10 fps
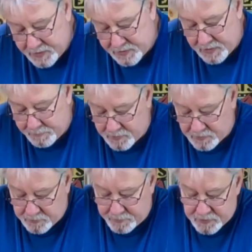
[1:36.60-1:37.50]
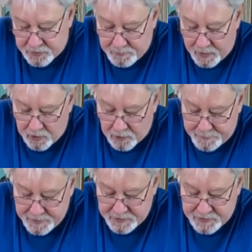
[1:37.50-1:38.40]
this up in a little bit smaller
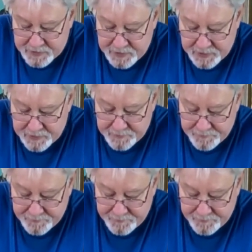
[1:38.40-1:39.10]
pieces here.